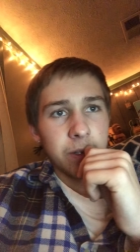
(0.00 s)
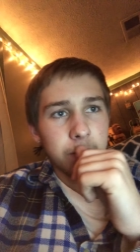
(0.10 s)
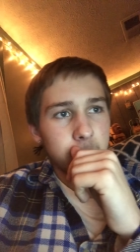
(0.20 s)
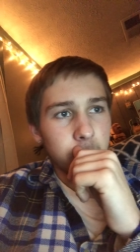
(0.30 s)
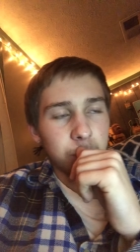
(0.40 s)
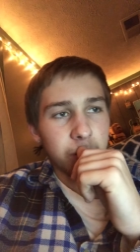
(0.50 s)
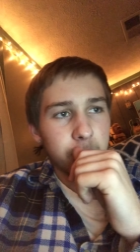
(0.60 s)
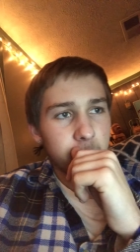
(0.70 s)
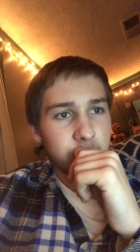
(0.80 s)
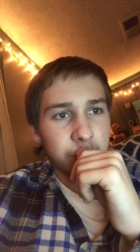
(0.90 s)
So pretty
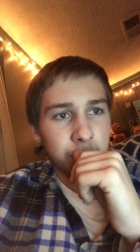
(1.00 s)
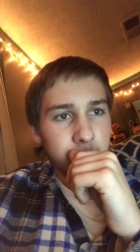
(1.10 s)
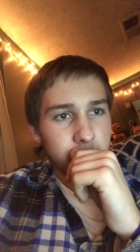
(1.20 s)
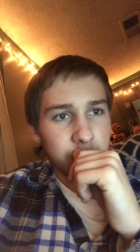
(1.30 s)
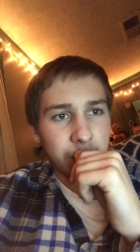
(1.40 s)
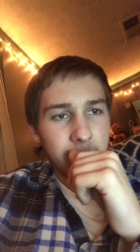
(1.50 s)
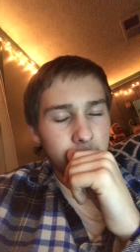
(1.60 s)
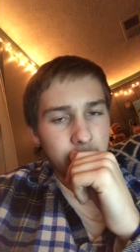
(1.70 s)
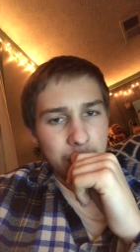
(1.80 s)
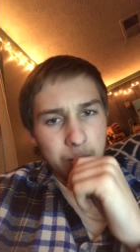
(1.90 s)
much it was saying
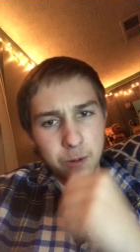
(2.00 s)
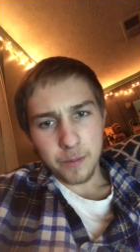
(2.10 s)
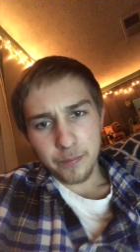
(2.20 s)
how